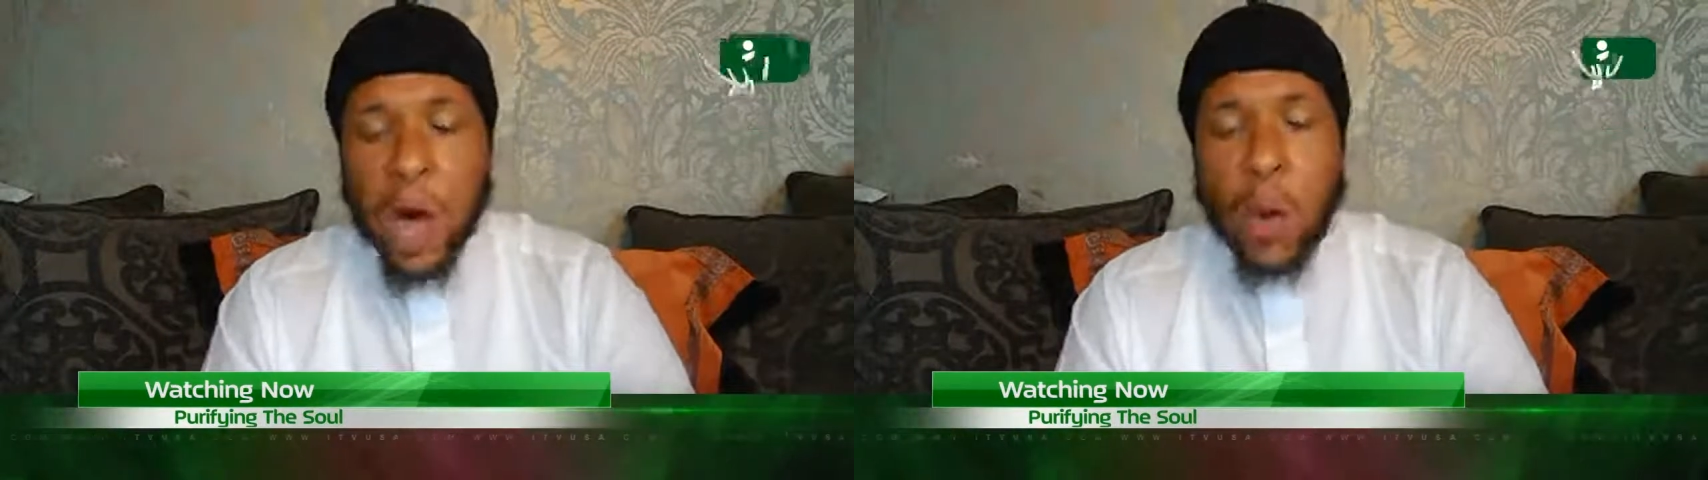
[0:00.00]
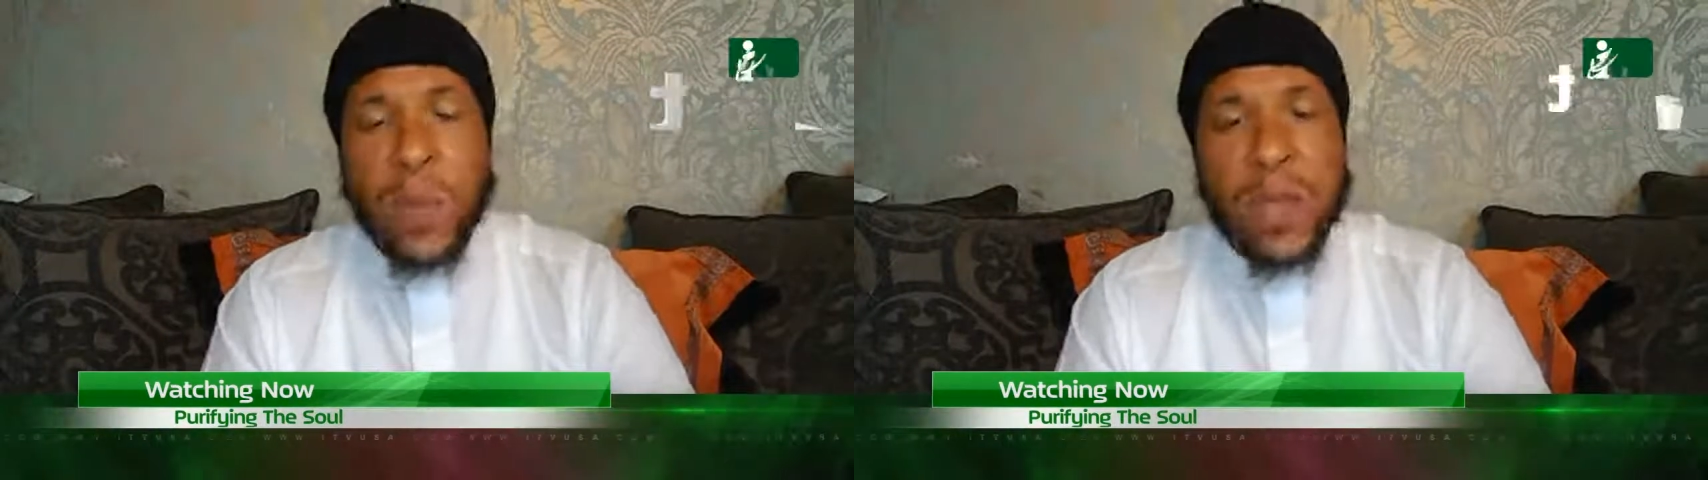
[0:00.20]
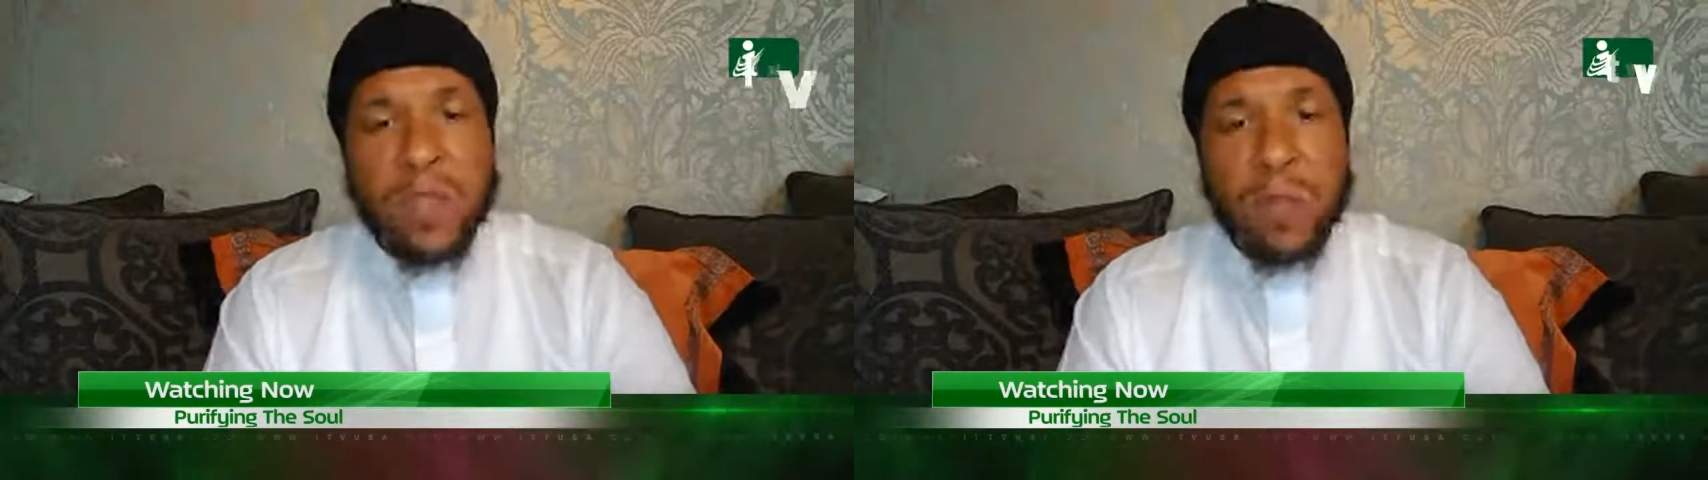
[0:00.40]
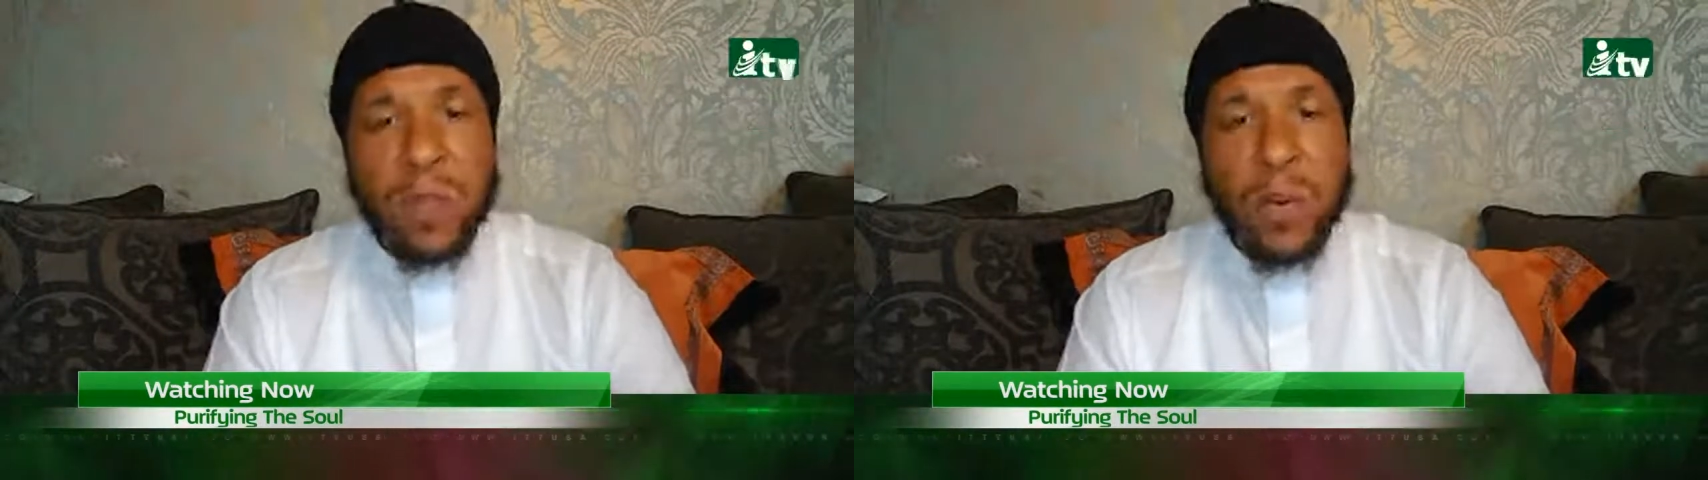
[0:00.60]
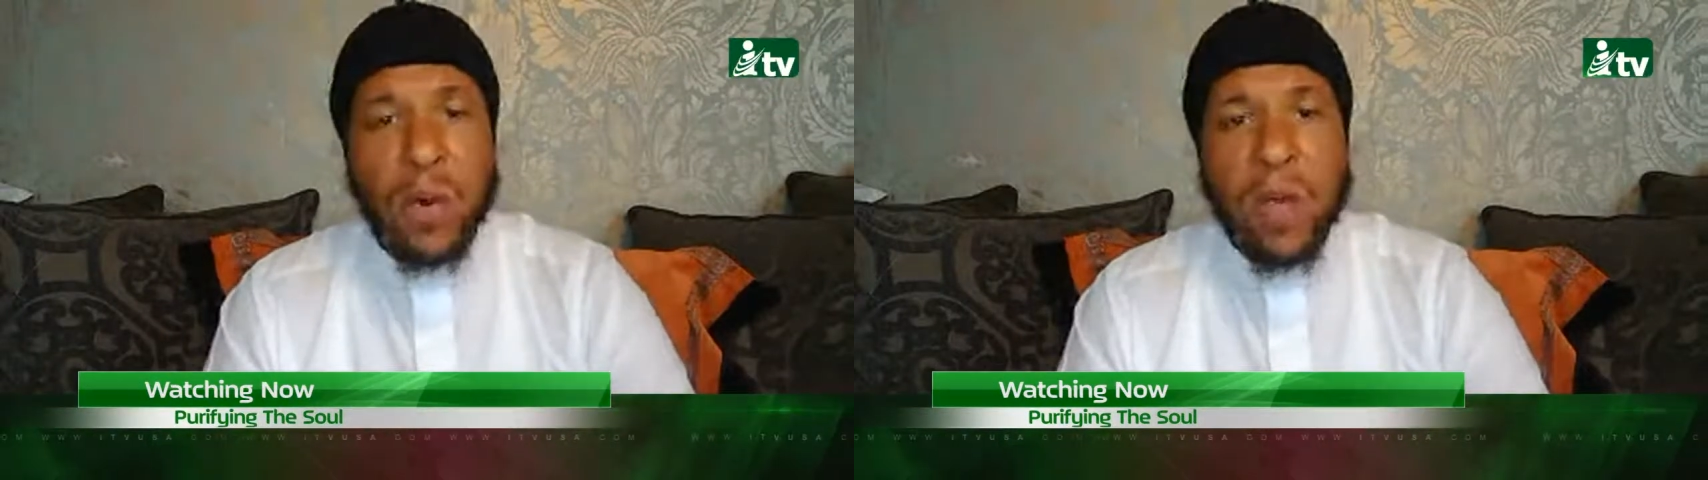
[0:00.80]
helping the
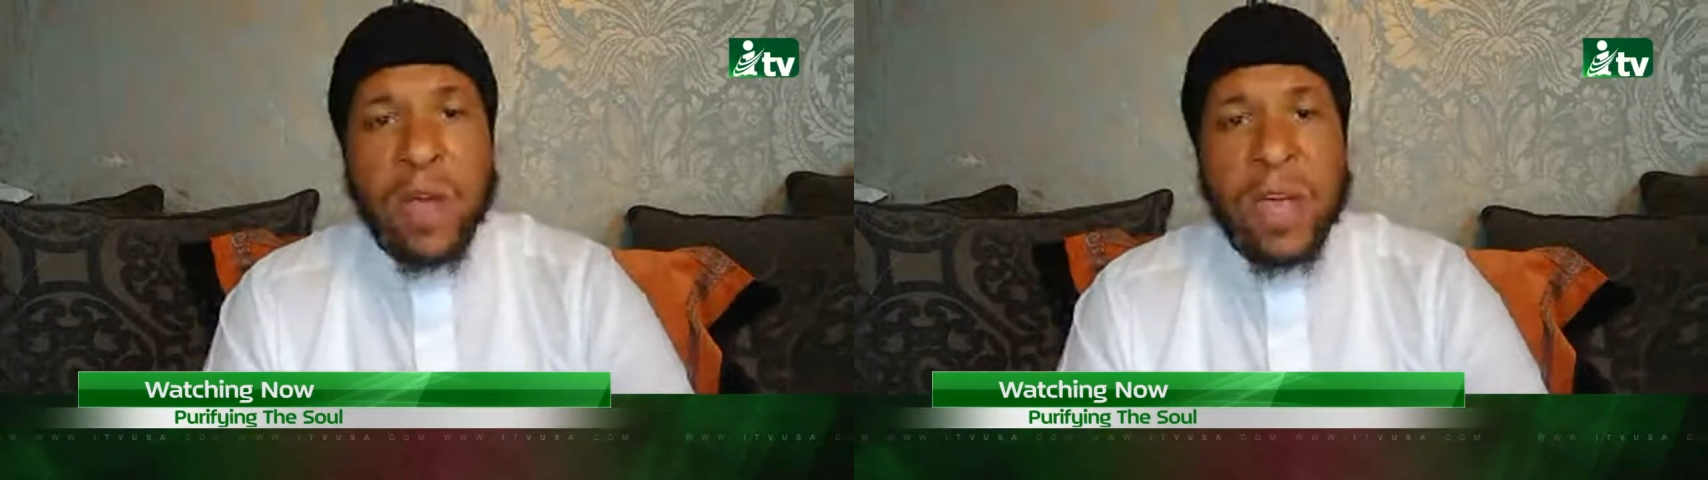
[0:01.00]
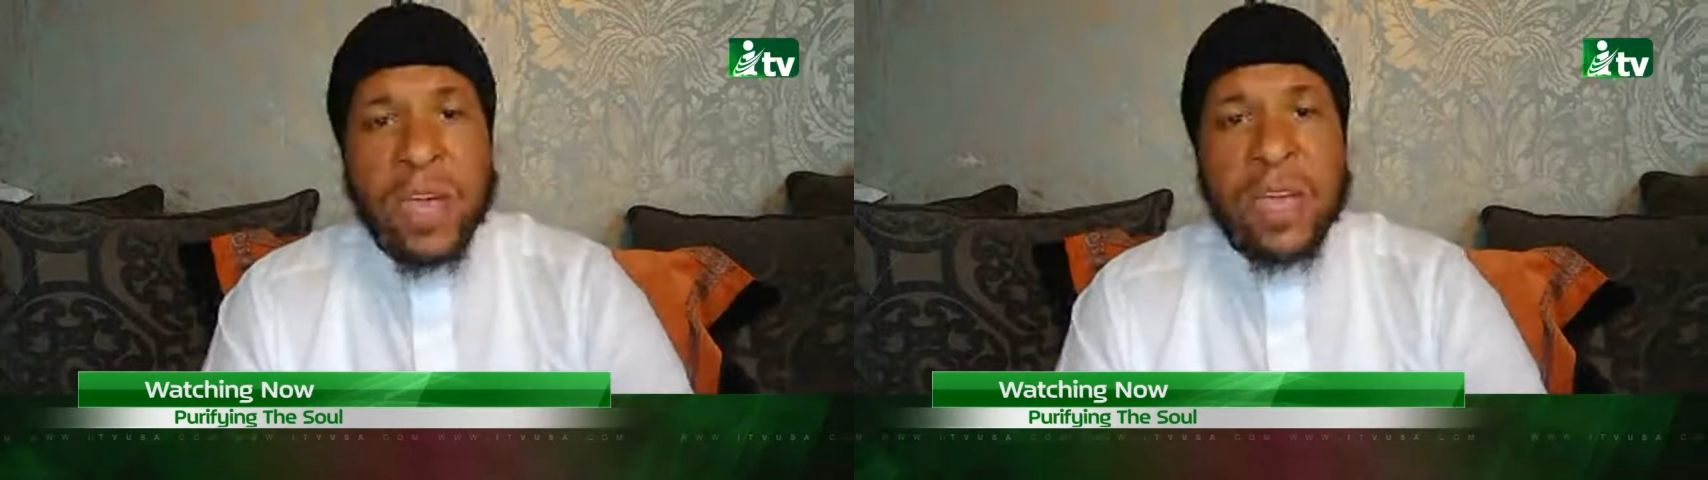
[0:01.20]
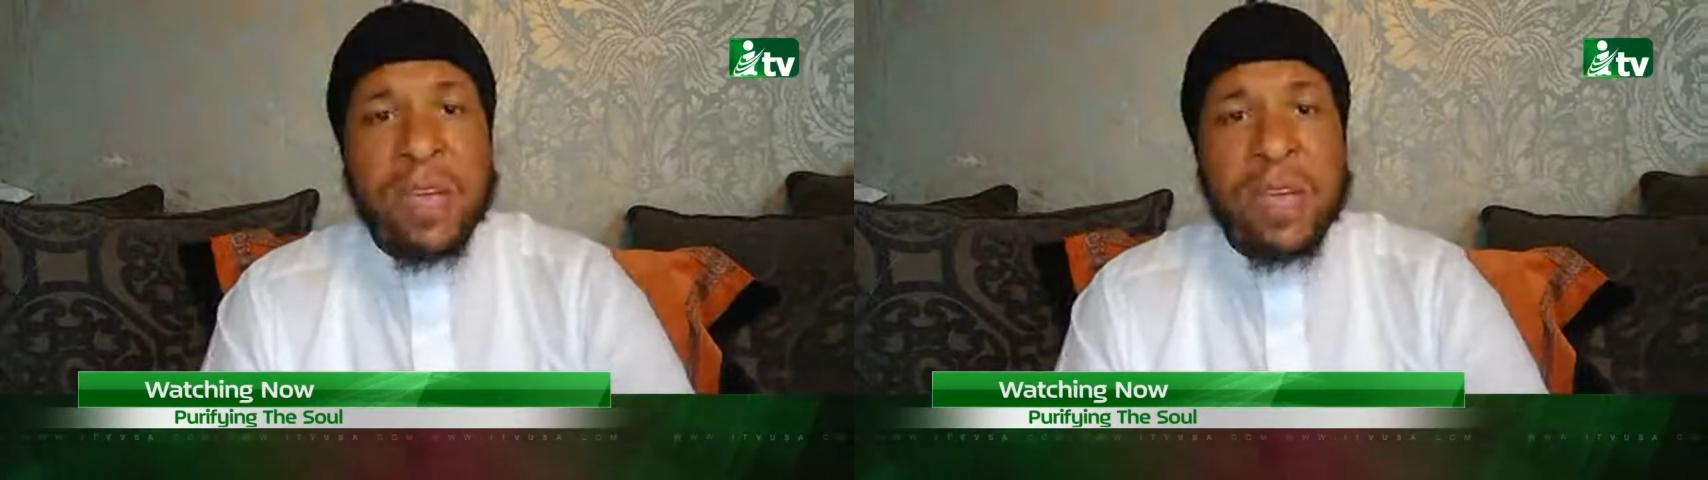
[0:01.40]
poor,